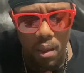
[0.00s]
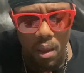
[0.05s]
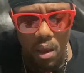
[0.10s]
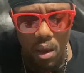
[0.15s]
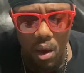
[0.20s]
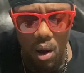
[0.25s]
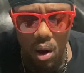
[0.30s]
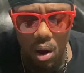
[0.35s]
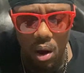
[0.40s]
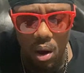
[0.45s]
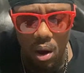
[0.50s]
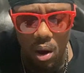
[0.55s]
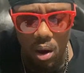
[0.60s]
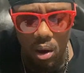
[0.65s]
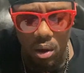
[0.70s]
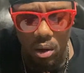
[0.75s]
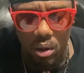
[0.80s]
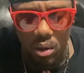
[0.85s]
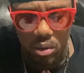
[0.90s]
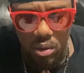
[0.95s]

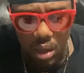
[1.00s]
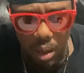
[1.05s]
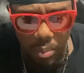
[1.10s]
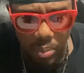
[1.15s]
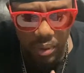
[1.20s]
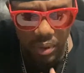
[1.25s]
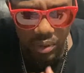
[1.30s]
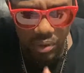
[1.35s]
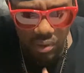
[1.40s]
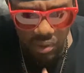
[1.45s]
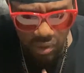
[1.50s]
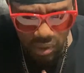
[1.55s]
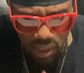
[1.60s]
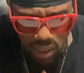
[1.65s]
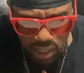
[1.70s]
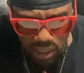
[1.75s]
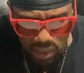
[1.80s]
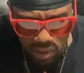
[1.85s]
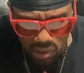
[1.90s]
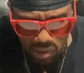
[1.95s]
A couple of
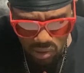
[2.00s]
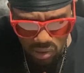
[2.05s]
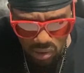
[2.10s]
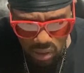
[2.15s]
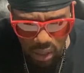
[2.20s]
takes.